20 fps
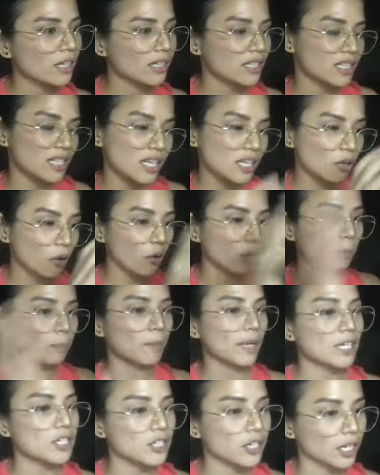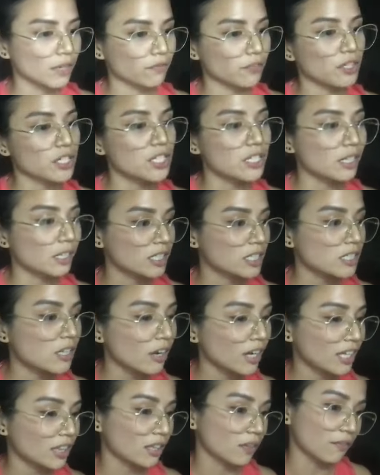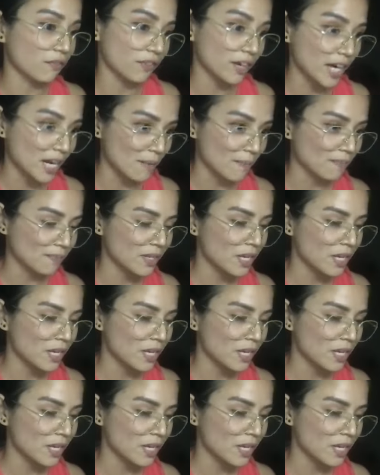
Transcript: see the whole picture if you're still stuck in the frame.